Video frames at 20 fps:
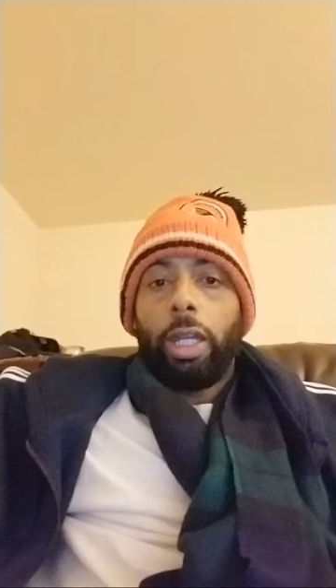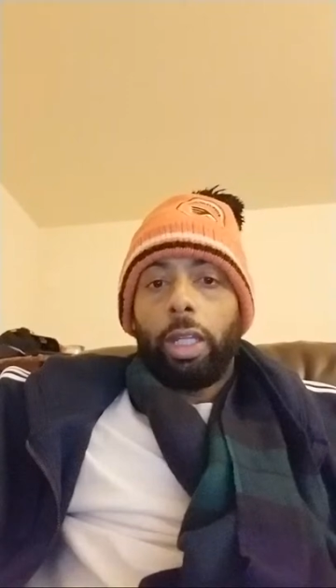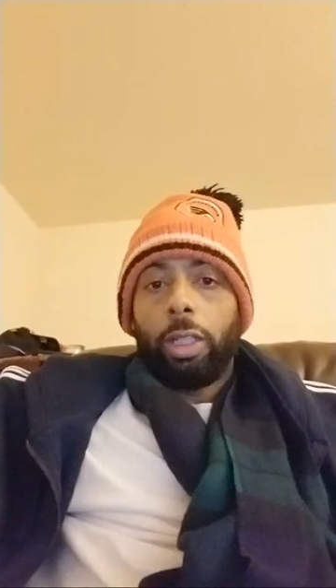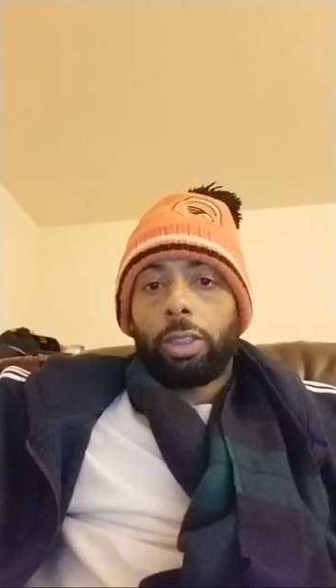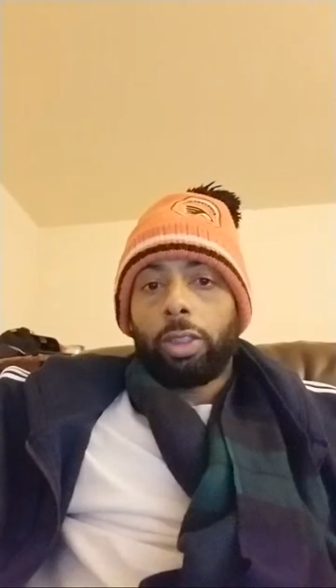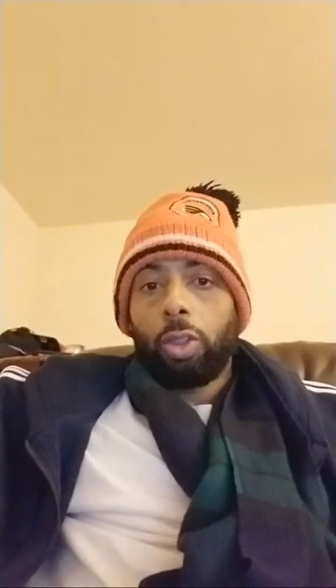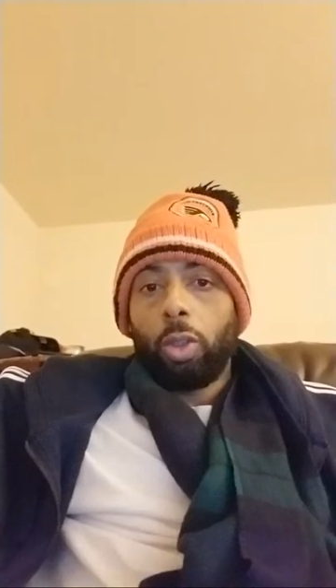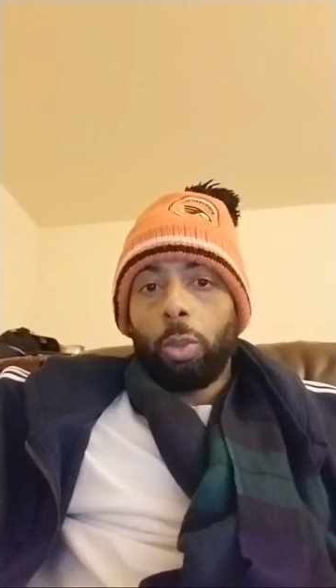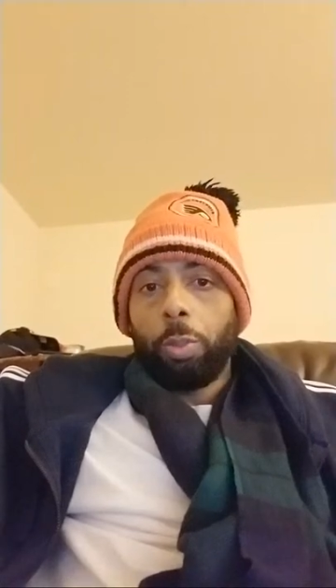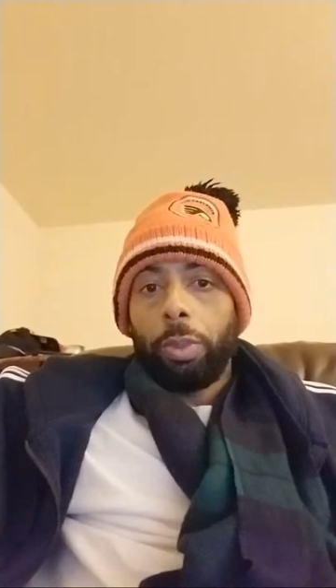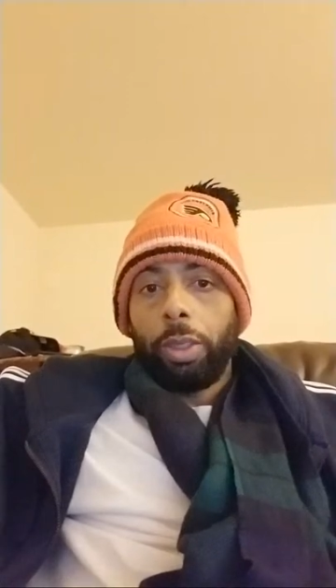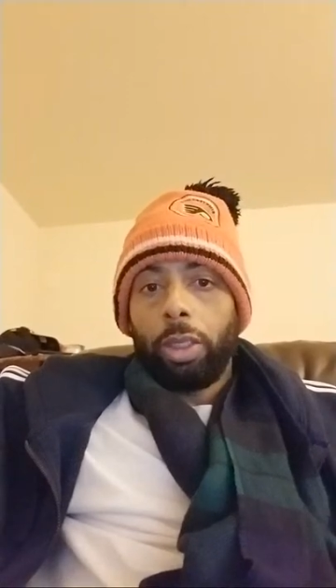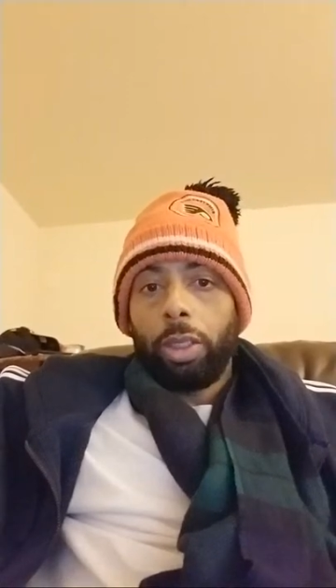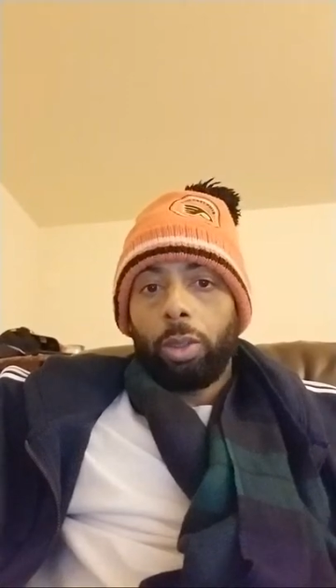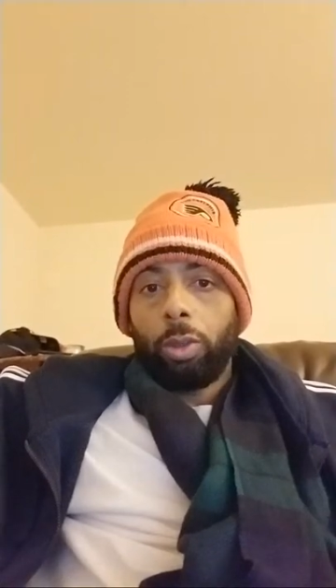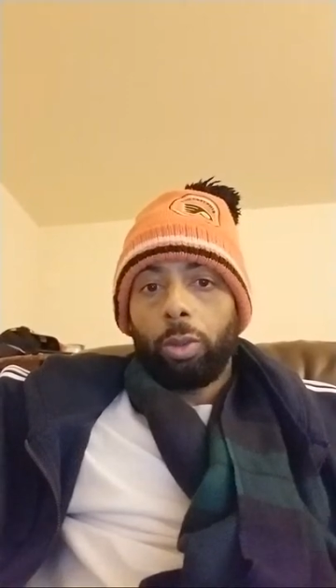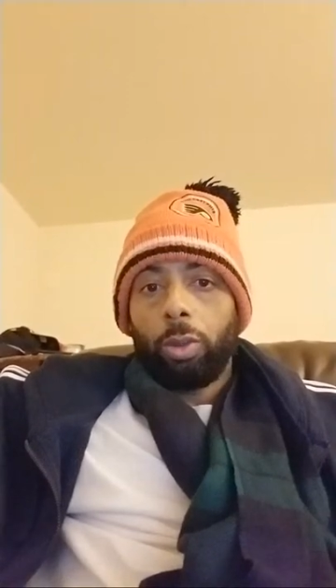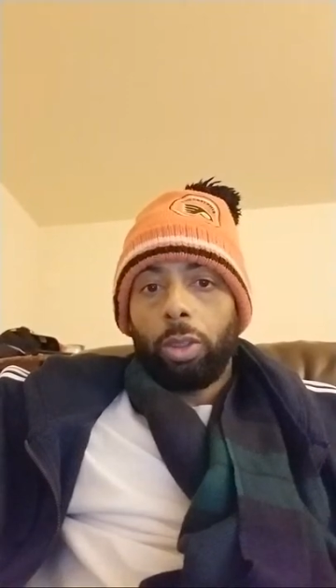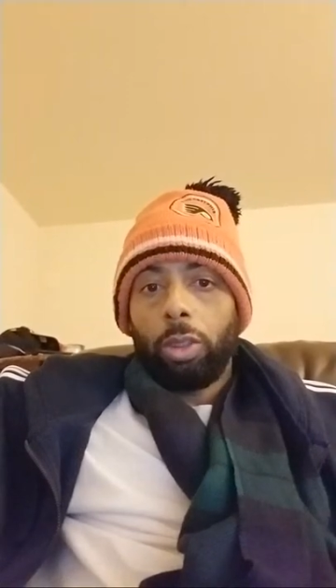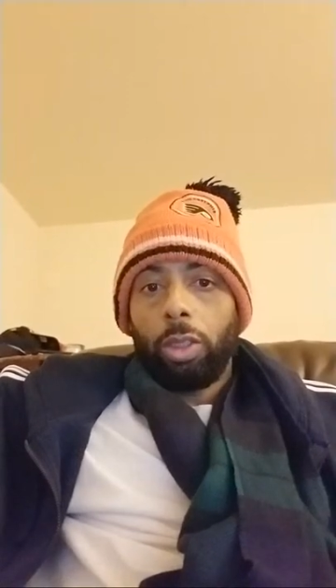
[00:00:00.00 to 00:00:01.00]

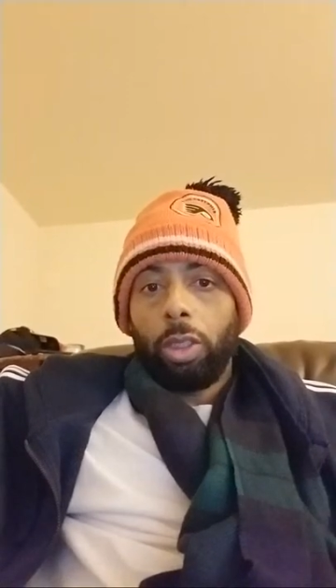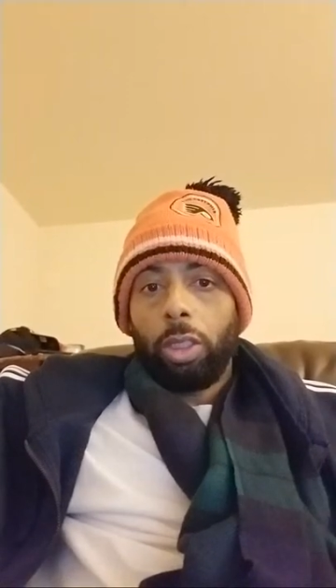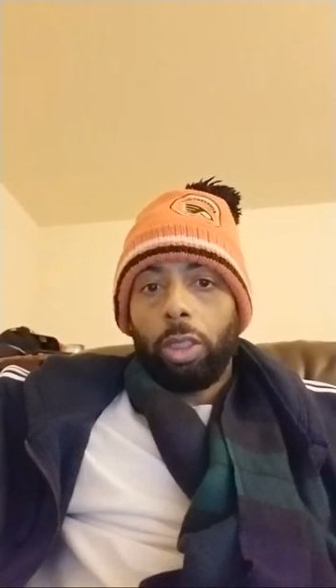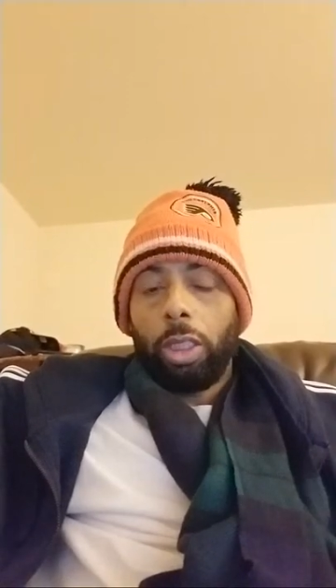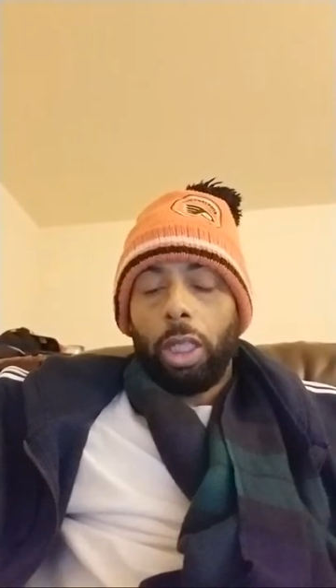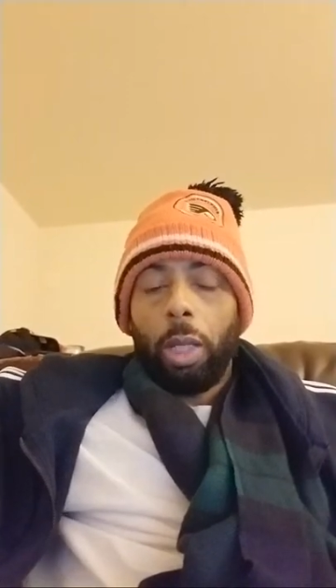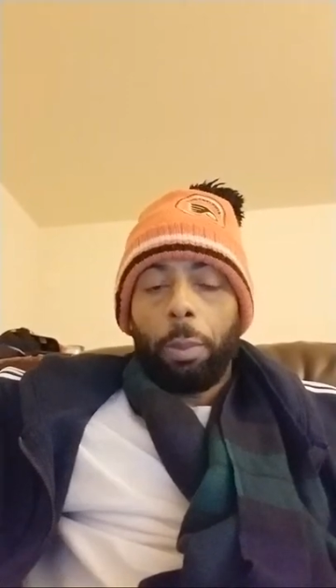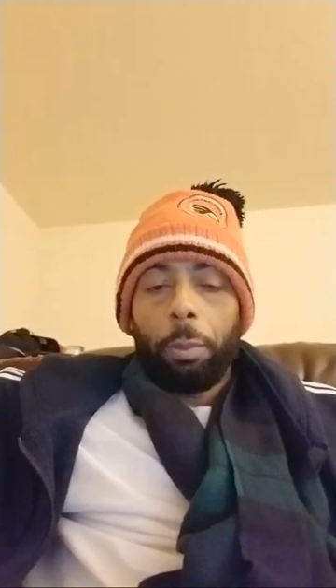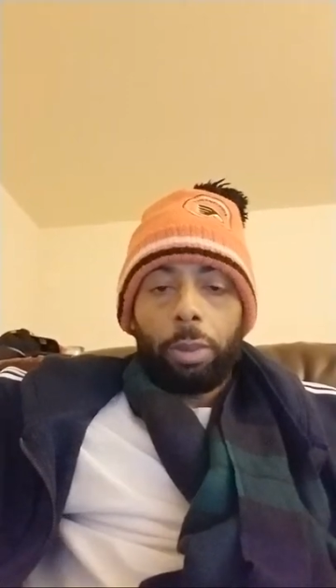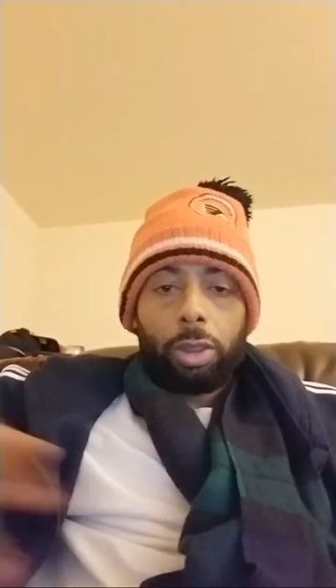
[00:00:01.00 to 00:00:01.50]
I'm